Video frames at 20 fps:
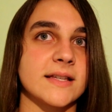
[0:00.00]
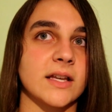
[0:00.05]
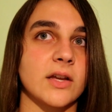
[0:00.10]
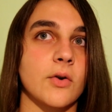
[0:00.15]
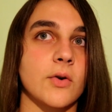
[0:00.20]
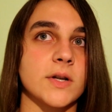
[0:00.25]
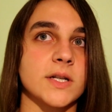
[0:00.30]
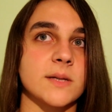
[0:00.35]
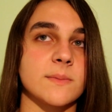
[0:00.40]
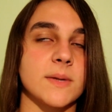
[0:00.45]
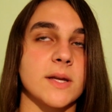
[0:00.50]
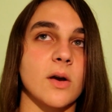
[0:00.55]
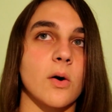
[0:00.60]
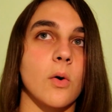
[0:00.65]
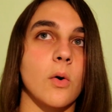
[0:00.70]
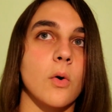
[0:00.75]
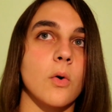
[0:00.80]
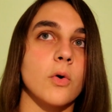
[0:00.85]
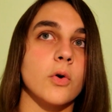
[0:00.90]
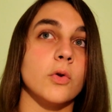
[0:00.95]
it going to be a
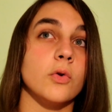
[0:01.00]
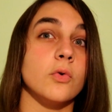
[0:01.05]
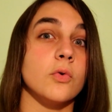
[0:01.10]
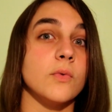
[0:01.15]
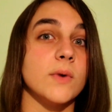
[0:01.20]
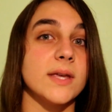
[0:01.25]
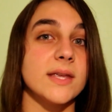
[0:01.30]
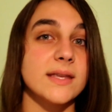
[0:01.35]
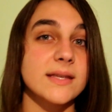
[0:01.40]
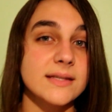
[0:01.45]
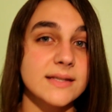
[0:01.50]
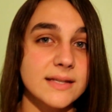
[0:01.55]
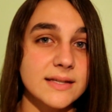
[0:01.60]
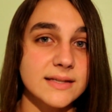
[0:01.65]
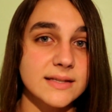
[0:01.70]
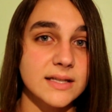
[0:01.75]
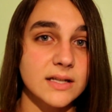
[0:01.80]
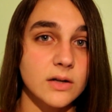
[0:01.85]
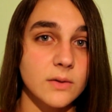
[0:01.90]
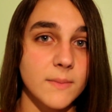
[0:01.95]
whole who is the
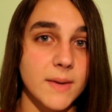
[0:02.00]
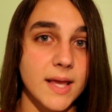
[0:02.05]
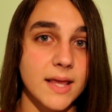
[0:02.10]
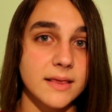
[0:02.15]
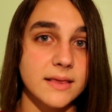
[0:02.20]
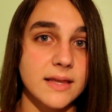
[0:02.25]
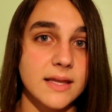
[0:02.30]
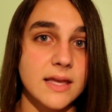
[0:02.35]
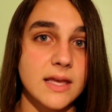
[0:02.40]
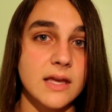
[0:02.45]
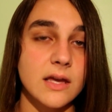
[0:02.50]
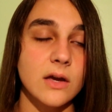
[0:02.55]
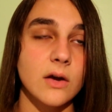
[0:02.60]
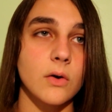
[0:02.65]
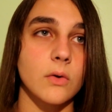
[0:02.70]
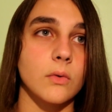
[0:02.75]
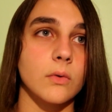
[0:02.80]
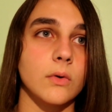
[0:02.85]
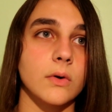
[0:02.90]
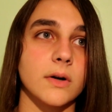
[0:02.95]
Sinner Man thing,
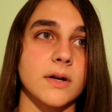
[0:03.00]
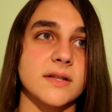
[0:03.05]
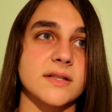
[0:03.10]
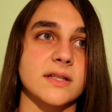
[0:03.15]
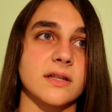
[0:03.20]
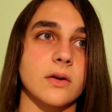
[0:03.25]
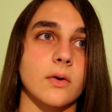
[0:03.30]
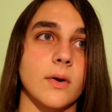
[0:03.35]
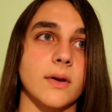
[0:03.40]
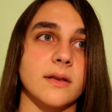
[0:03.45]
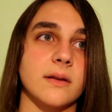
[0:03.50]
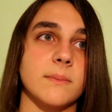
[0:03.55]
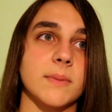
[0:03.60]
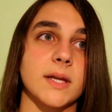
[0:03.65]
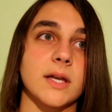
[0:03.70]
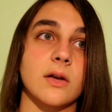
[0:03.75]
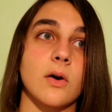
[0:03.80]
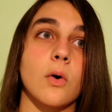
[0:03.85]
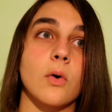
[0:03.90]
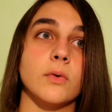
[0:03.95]
or is it going to
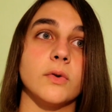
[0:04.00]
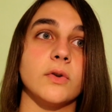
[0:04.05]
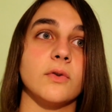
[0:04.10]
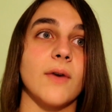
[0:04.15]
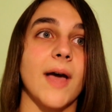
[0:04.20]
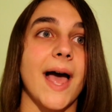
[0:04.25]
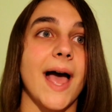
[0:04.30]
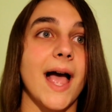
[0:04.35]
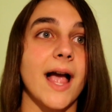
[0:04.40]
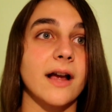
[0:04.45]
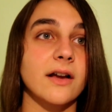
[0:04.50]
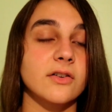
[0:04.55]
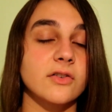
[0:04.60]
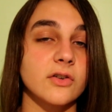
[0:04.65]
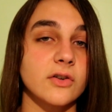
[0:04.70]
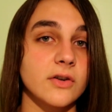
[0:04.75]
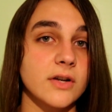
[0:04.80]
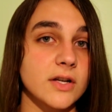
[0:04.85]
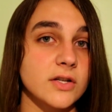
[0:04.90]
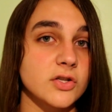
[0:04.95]
be a whole new
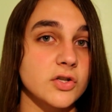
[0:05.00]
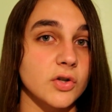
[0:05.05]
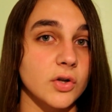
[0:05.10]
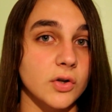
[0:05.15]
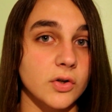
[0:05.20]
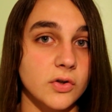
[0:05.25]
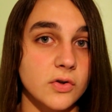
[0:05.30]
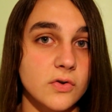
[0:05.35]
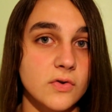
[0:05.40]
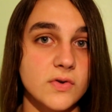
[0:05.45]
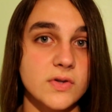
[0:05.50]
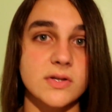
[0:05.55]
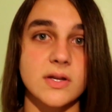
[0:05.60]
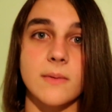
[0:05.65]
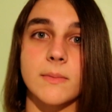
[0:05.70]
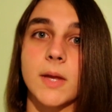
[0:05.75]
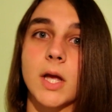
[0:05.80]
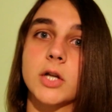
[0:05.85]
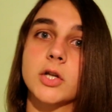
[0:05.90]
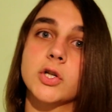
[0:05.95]
actor introduced?
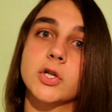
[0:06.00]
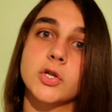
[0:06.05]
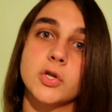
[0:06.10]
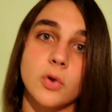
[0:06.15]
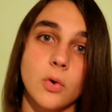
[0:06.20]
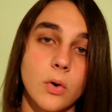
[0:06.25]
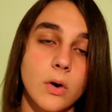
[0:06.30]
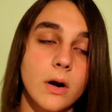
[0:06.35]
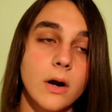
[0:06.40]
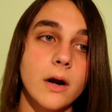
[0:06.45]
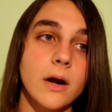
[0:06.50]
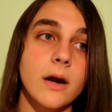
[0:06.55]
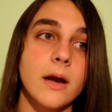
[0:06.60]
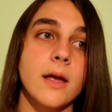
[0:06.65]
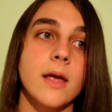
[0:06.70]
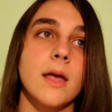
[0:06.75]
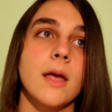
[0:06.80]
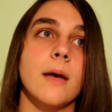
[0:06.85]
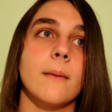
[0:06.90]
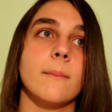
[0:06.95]
I'm not sure,
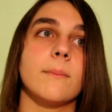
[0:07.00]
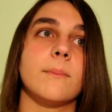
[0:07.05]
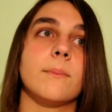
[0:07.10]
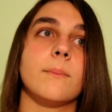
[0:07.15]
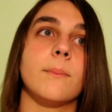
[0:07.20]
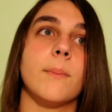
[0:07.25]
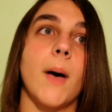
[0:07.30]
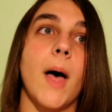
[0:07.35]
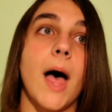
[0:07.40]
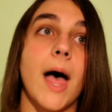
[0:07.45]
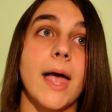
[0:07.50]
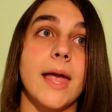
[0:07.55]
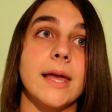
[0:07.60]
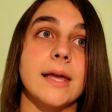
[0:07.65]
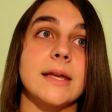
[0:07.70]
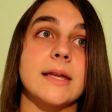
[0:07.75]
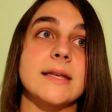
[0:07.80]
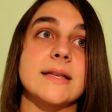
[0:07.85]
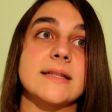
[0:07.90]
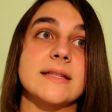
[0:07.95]
but
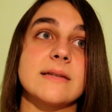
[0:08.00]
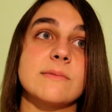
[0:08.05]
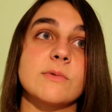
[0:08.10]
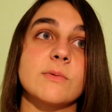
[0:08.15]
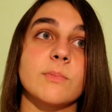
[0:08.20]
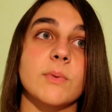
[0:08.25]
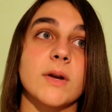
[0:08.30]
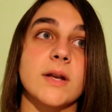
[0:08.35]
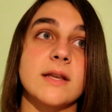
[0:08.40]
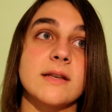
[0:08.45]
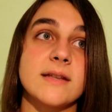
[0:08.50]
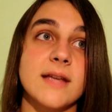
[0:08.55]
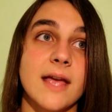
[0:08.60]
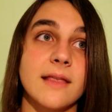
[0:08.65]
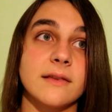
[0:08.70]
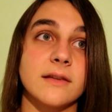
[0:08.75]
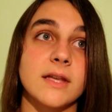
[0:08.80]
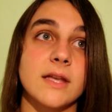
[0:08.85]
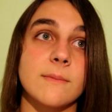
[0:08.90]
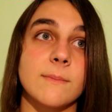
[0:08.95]
he seems pretty
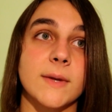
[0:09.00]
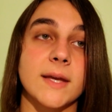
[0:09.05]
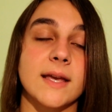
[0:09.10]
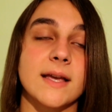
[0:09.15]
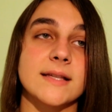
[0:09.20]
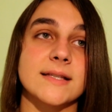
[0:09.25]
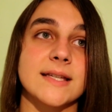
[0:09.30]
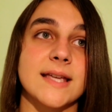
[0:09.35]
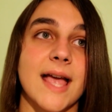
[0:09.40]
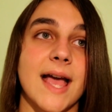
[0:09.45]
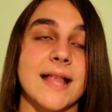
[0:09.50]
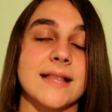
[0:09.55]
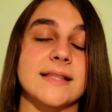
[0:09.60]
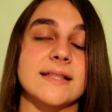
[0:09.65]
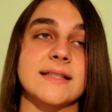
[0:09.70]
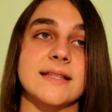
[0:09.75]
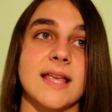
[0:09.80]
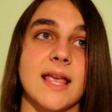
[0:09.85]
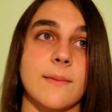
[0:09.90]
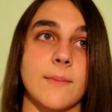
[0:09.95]
deadly, because he had
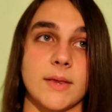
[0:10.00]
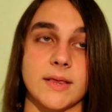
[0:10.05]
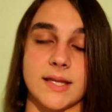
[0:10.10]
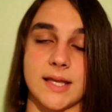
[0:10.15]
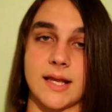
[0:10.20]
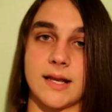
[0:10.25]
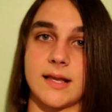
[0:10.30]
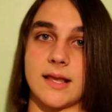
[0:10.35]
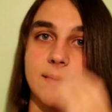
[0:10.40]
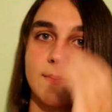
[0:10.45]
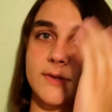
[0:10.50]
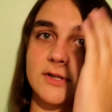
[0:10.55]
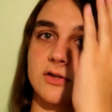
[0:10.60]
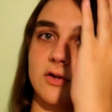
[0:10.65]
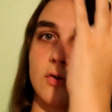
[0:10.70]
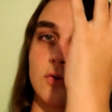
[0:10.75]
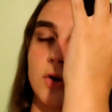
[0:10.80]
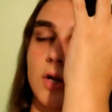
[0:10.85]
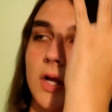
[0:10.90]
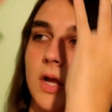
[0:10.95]
Sam at the end of the
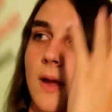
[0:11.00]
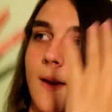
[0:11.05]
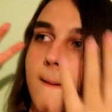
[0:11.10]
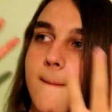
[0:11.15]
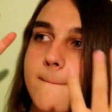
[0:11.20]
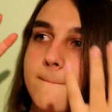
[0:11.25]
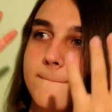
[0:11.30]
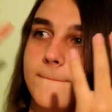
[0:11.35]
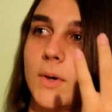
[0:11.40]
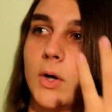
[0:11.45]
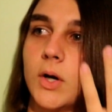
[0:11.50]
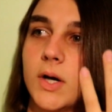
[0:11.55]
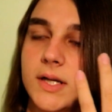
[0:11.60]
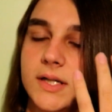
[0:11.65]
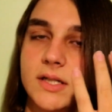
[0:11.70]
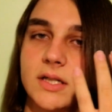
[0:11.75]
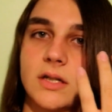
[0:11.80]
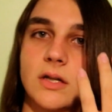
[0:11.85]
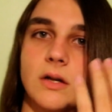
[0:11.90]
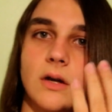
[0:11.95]
episode
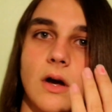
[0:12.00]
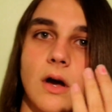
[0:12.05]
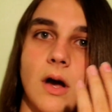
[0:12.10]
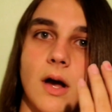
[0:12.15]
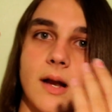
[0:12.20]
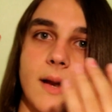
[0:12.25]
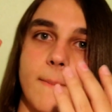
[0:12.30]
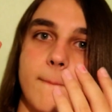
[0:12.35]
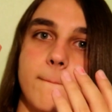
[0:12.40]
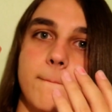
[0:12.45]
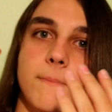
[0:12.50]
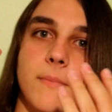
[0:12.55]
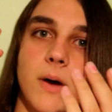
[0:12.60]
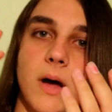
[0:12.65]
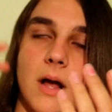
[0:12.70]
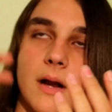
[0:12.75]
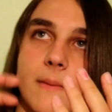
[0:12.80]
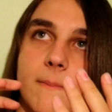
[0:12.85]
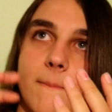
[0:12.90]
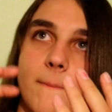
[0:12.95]
put on
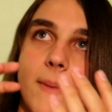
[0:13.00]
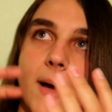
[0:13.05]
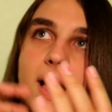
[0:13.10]
a